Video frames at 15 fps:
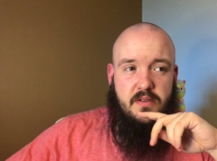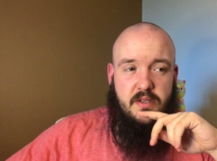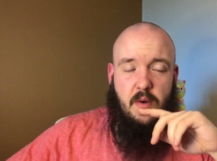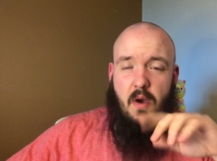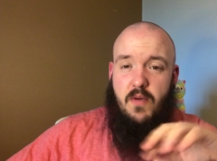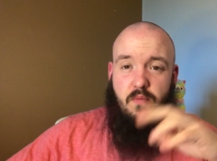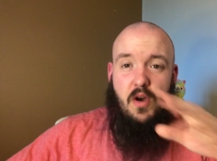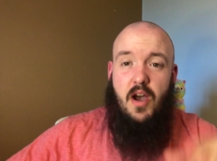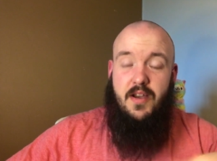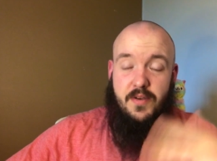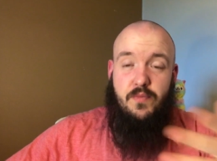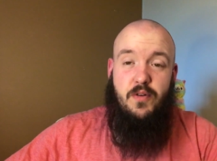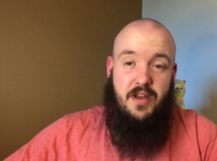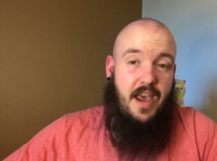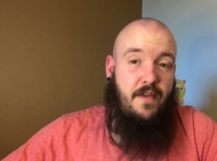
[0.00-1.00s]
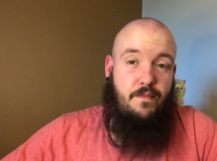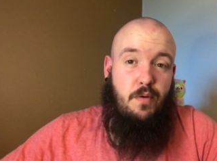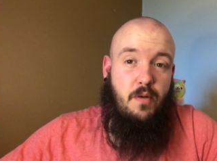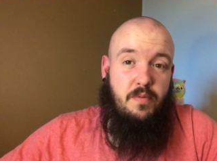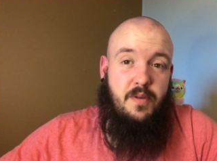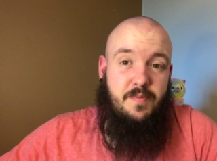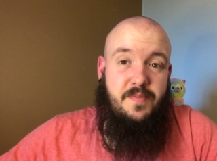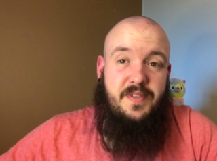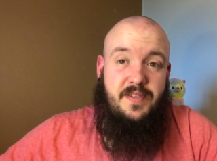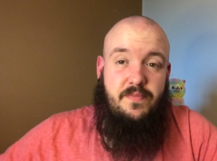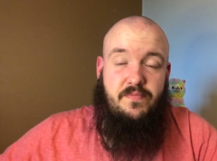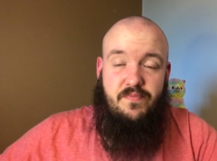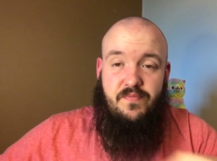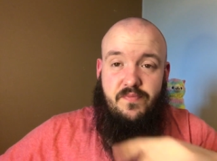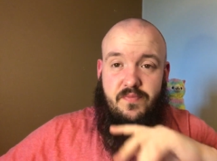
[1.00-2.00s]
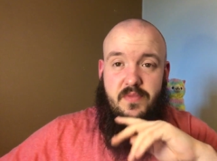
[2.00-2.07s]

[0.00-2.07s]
So I, w I would have problems.